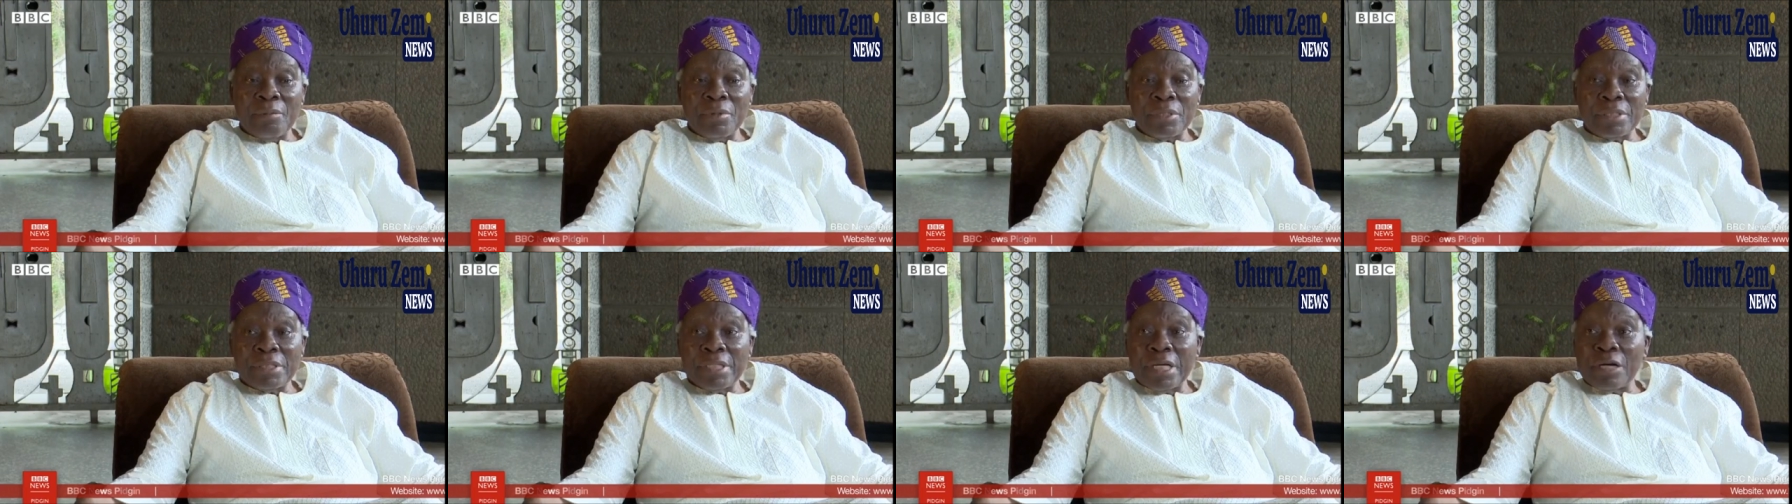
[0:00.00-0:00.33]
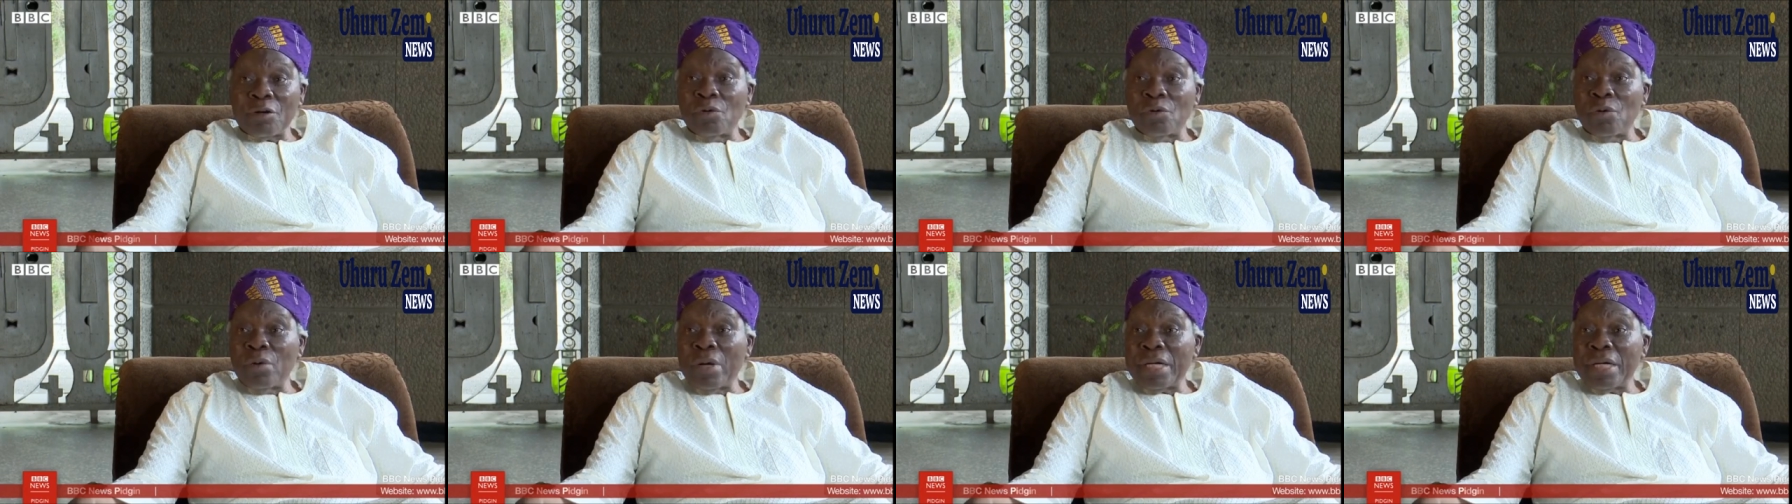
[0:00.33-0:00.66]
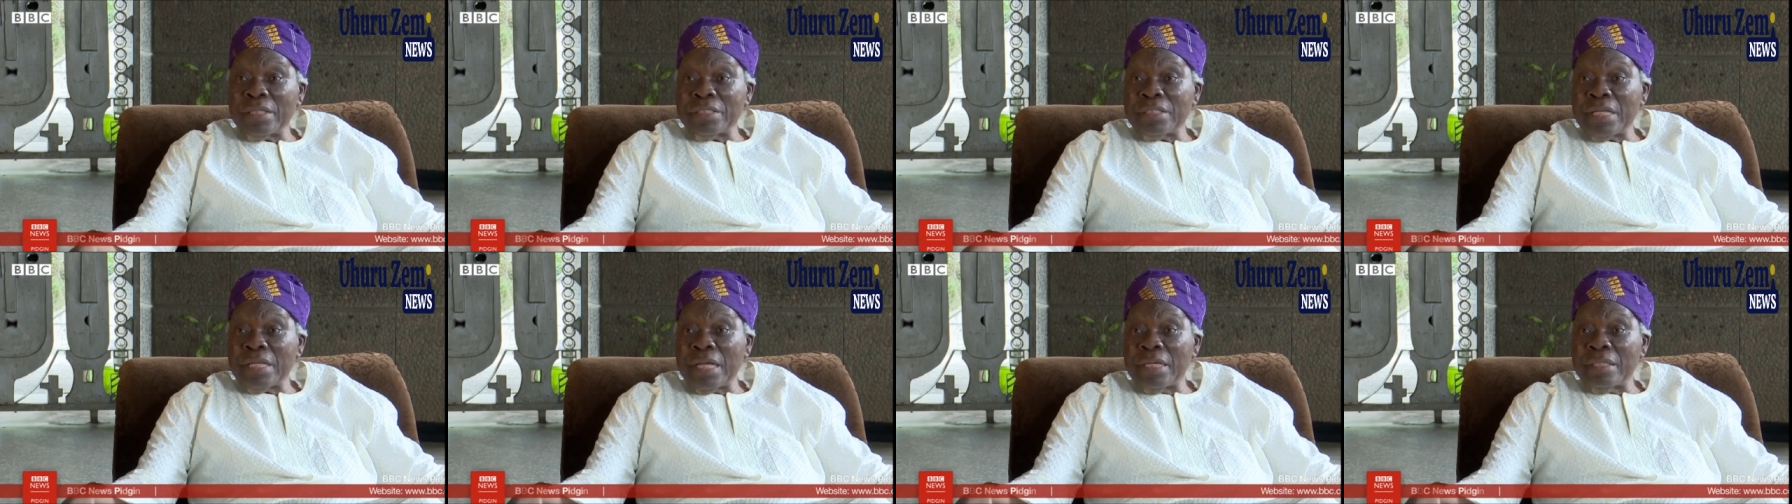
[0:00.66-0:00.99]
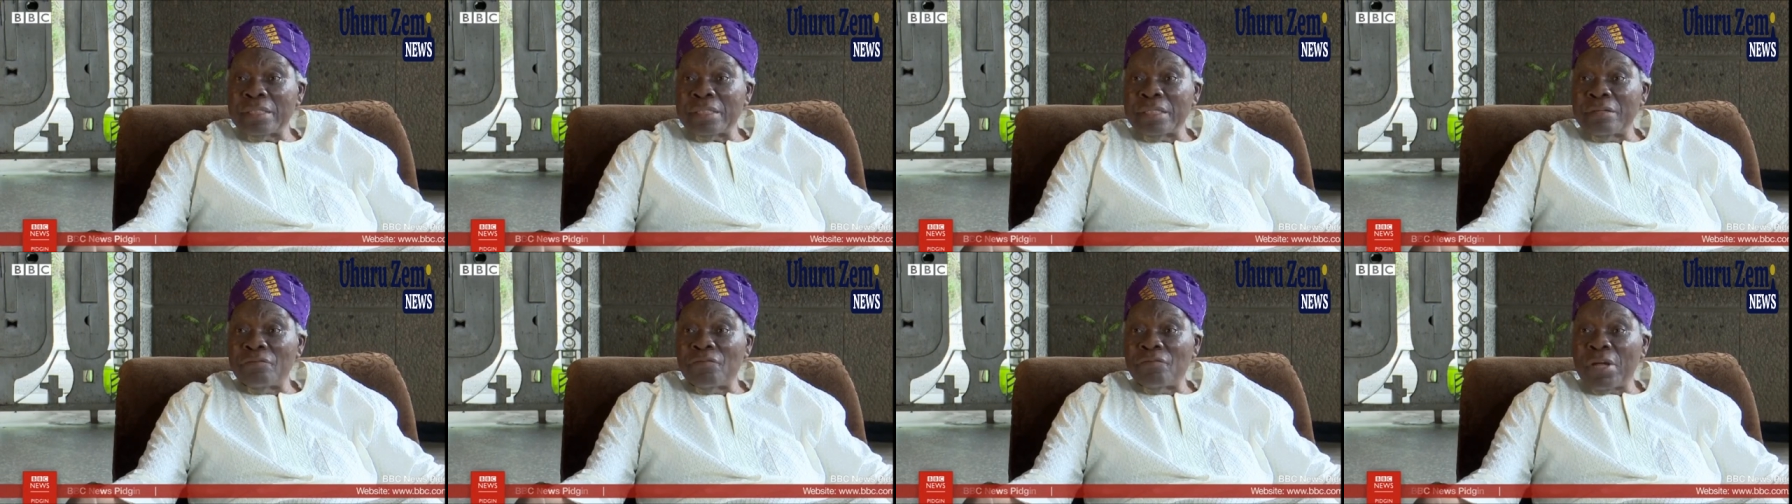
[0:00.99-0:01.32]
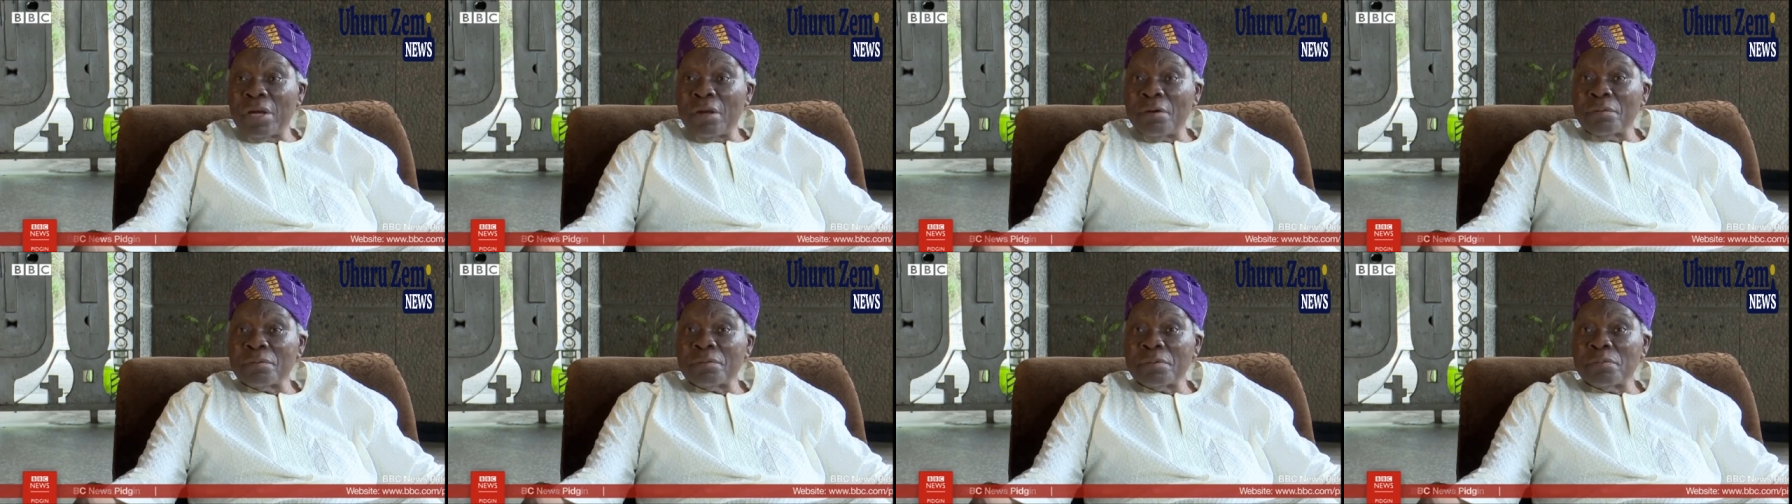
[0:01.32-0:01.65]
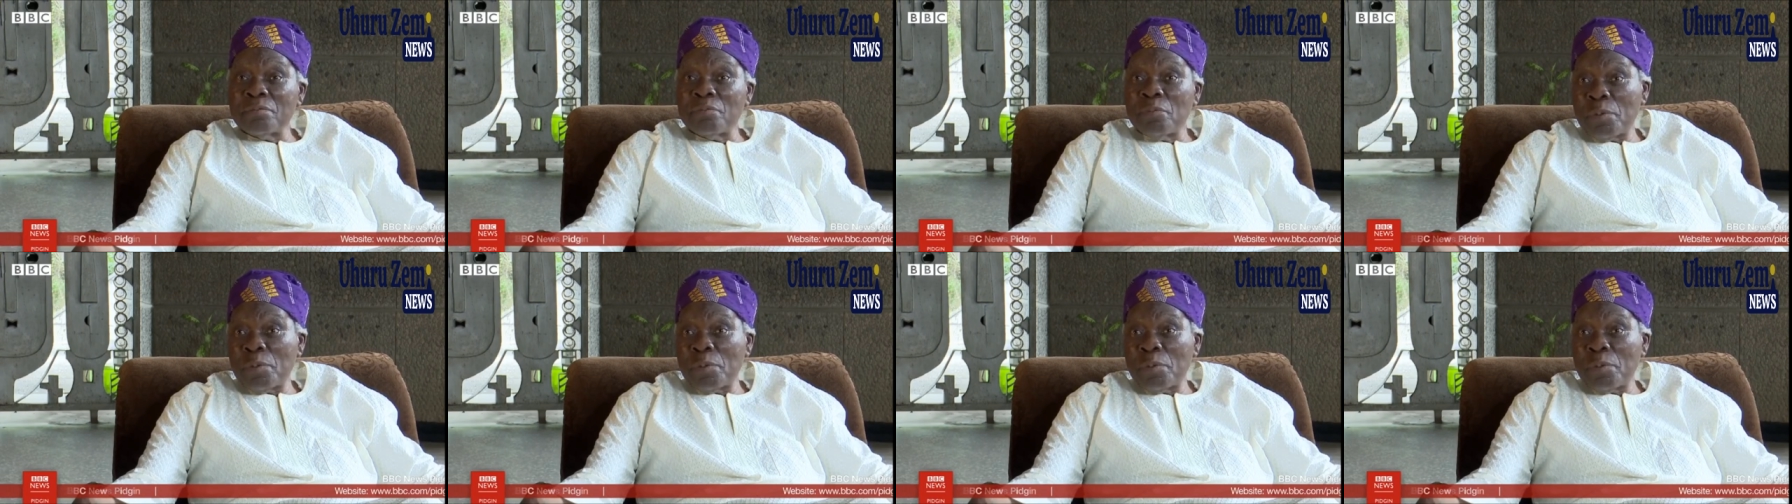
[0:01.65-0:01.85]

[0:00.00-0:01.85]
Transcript: Amotekun has uh, developed